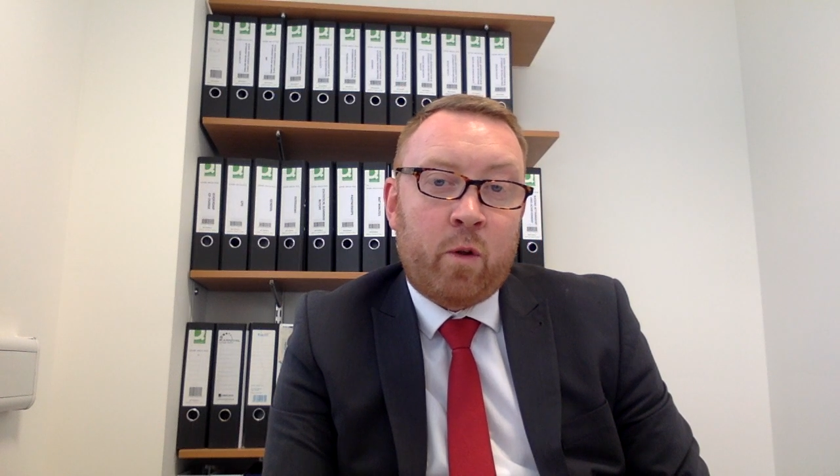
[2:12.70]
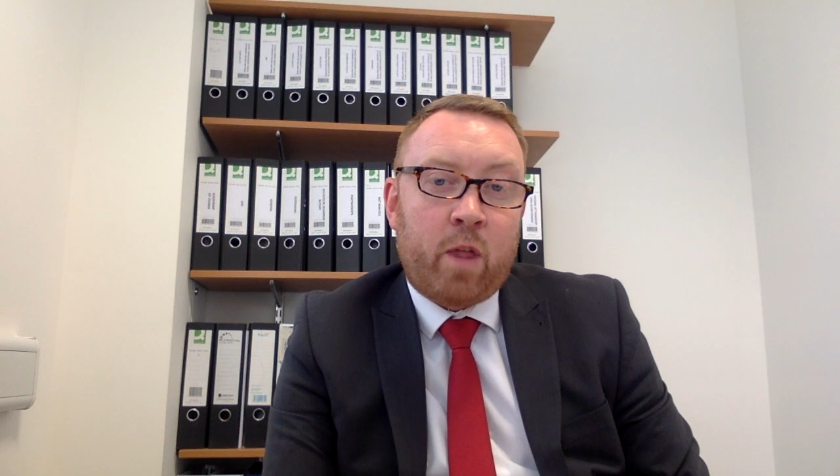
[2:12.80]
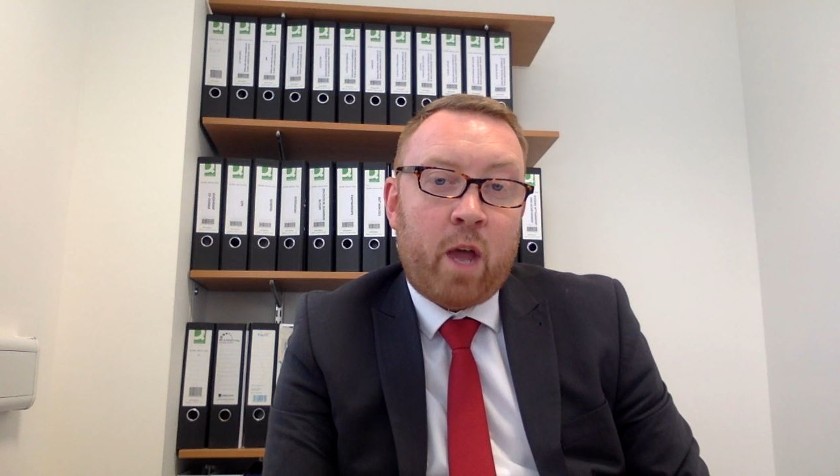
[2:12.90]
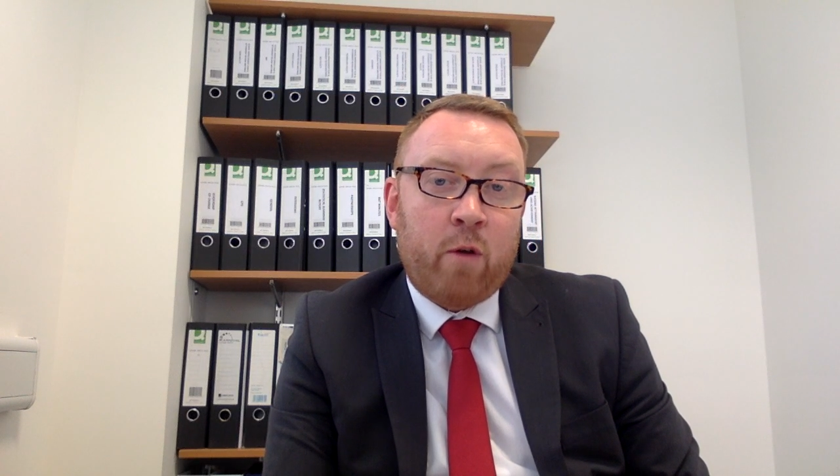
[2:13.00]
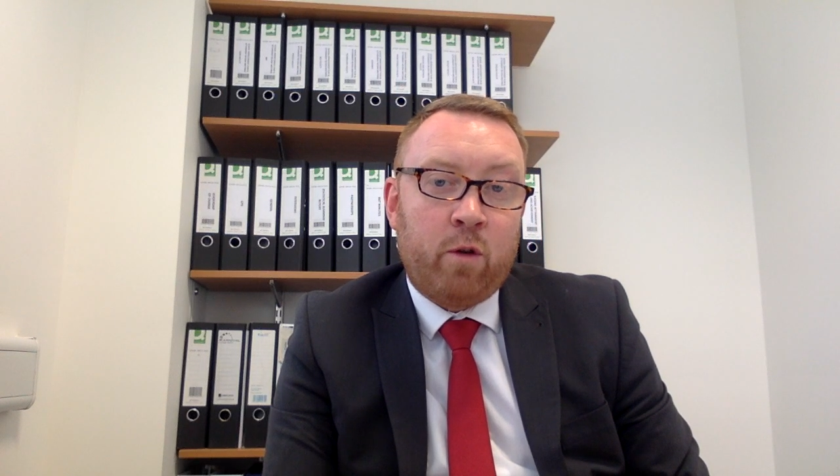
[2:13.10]

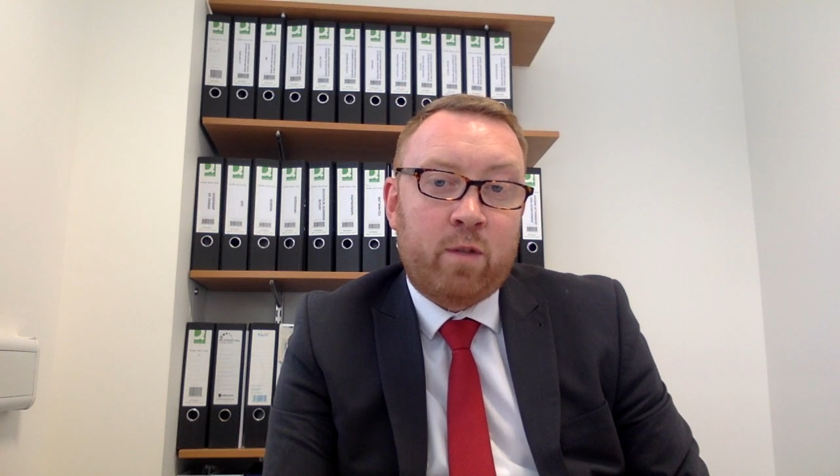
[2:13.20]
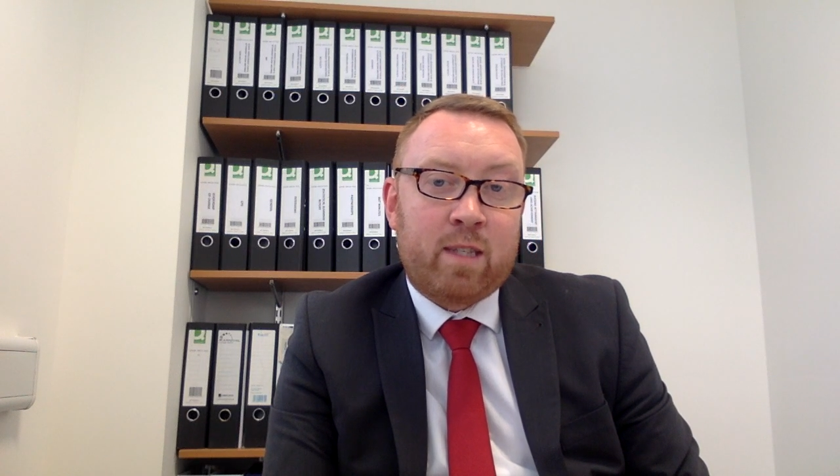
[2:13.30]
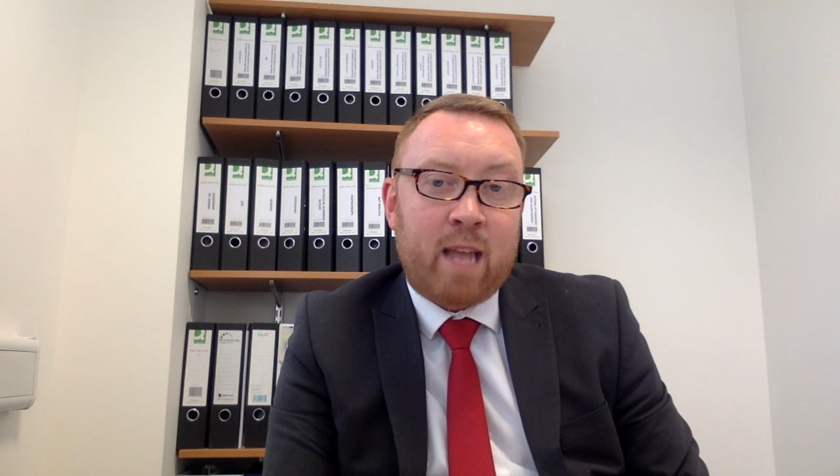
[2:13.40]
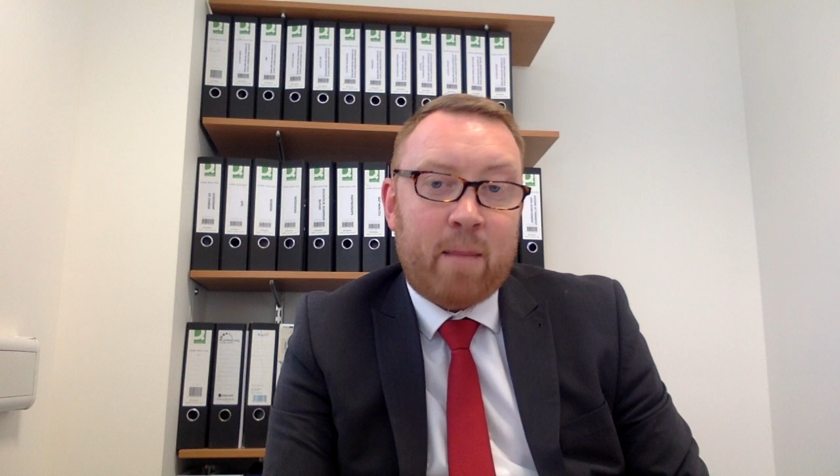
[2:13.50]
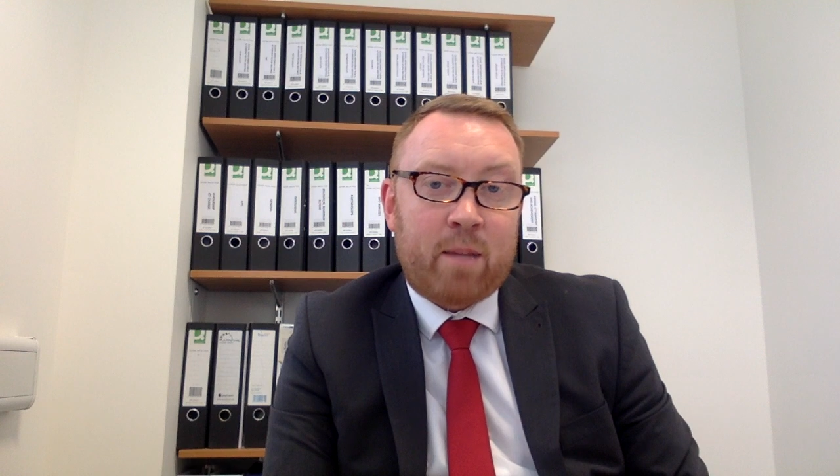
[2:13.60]
how you've
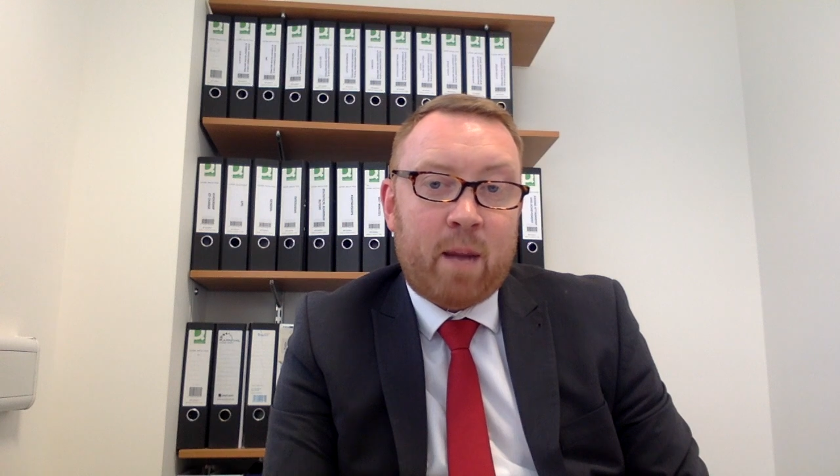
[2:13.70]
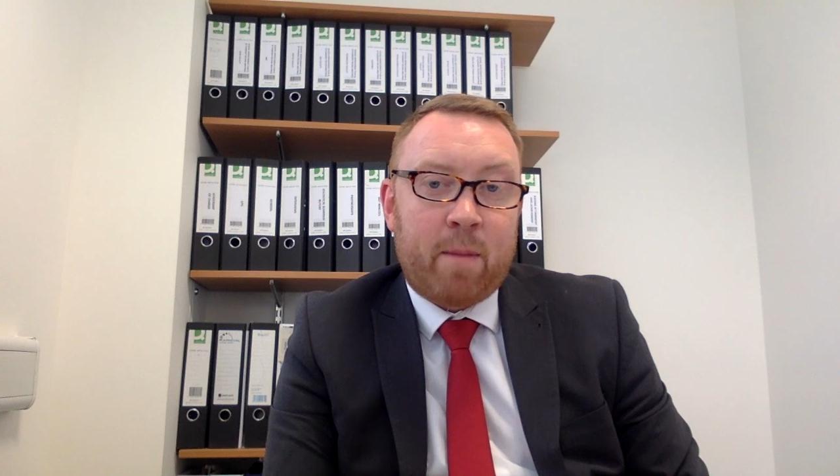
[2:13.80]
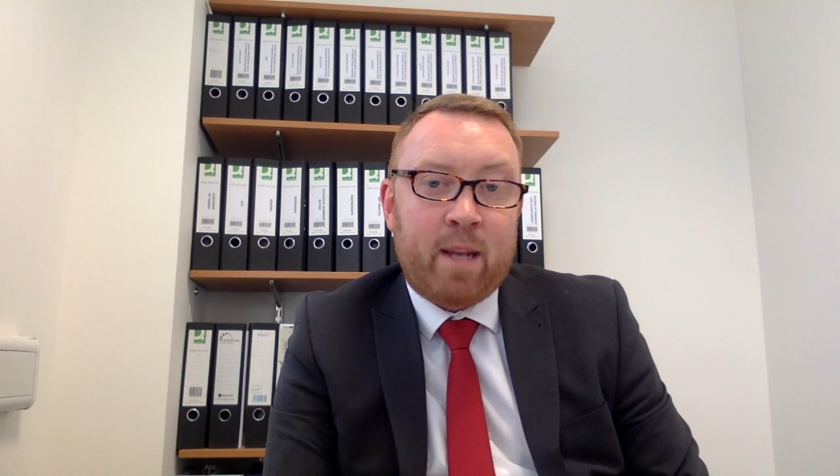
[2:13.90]
stepped up and